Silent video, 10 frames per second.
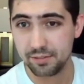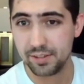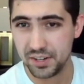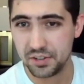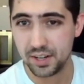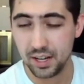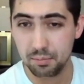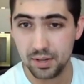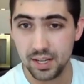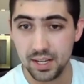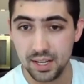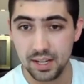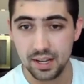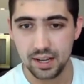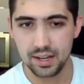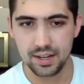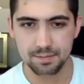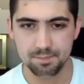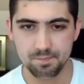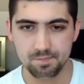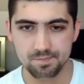finishing up right